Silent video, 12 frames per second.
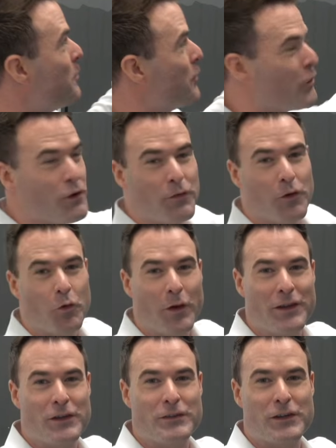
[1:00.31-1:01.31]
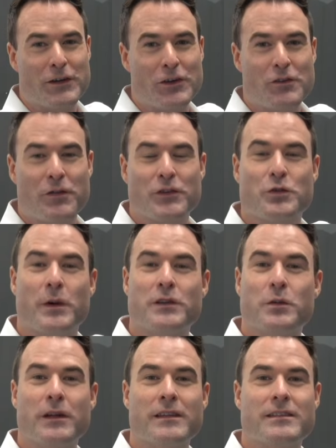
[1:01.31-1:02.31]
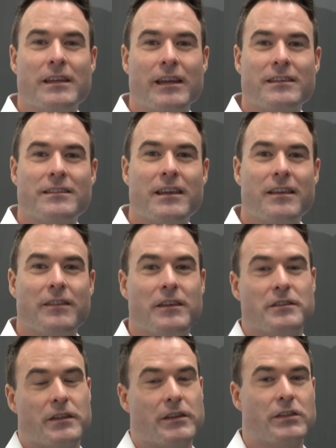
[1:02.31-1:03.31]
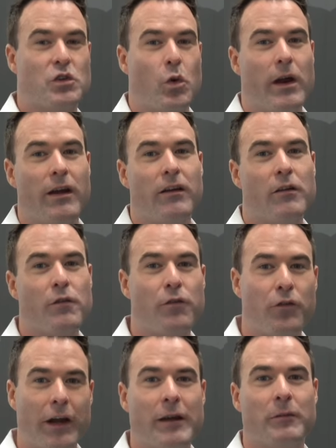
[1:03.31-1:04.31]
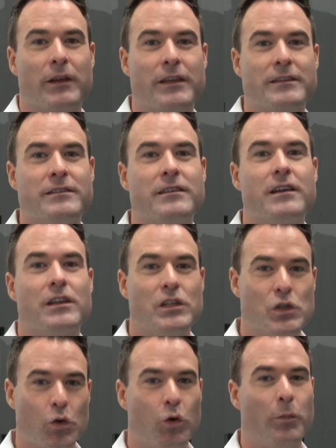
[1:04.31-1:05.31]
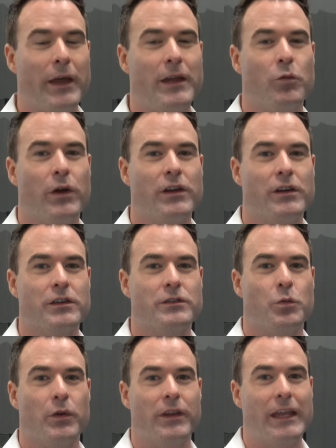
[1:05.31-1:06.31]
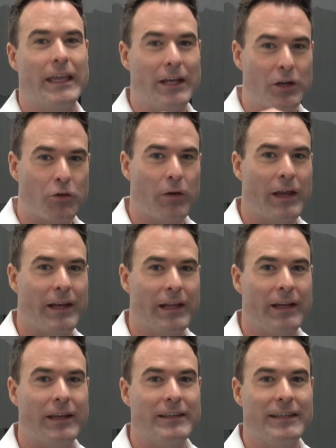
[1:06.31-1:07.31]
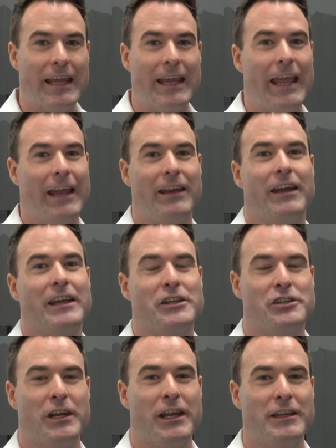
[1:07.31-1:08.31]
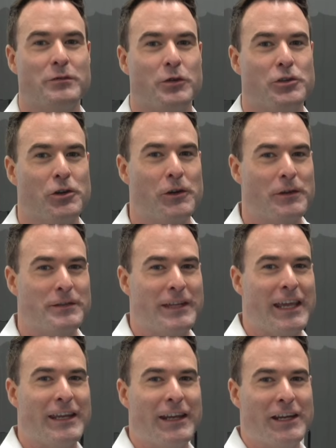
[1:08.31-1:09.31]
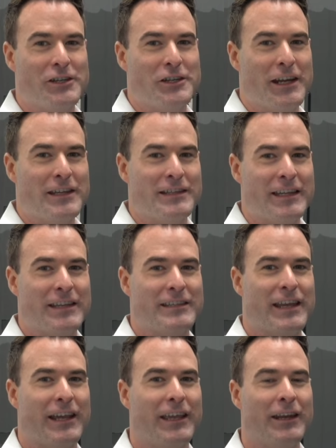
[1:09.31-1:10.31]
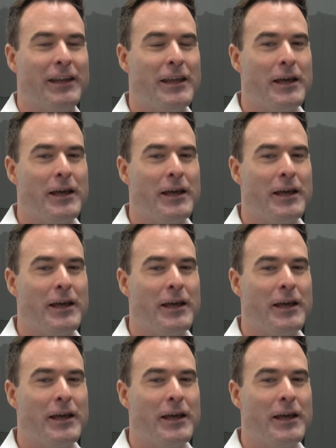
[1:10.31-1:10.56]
beautiful windows that are new for 2026. These are the square, frameless, dual pane windows with integrated day and night shades. We'll show you those day and night shades in a second.